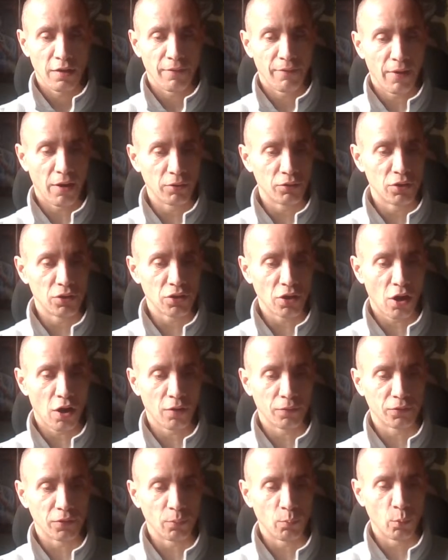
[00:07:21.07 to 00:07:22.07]
Voters are
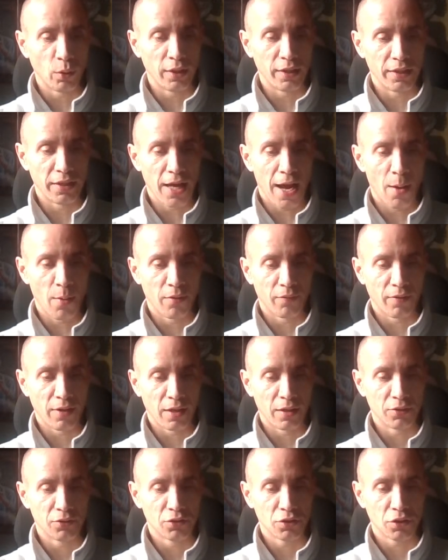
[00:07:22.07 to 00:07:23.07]
often willing, however,
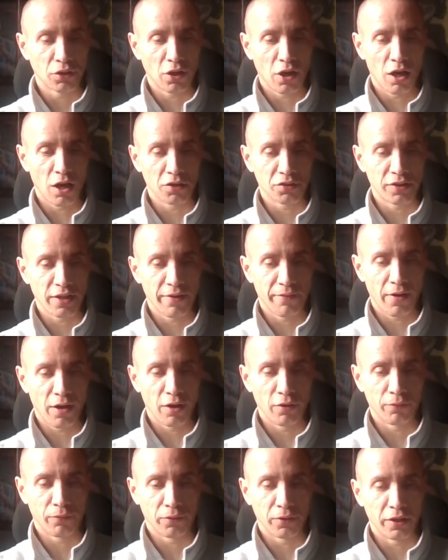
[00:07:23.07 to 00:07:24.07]
to cast their
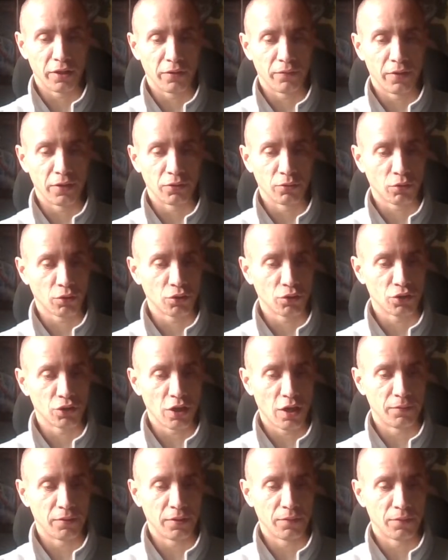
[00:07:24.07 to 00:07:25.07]
vote for an individual
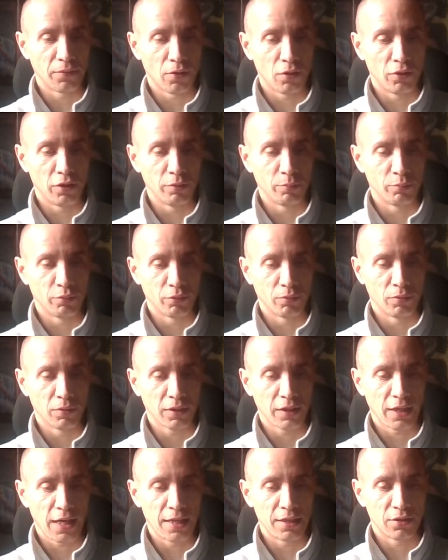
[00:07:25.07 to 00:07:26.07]
conservative or liberal
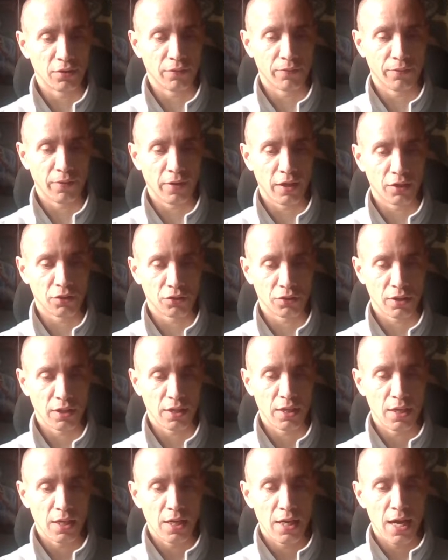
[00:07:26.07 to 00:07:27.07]
candidate first
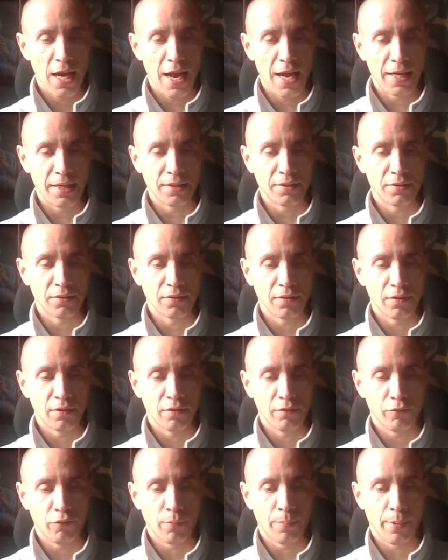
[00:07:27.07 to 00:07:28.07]
and
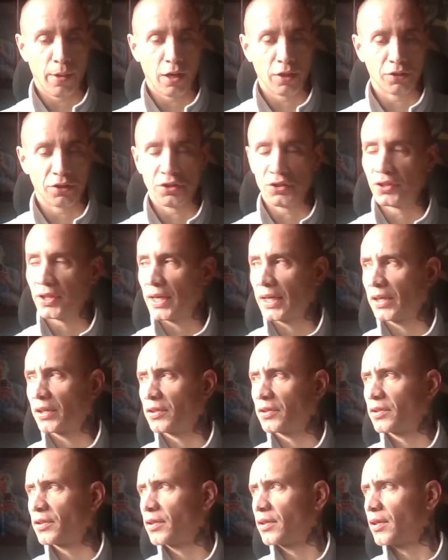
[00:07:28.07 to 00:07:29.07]
for parties second.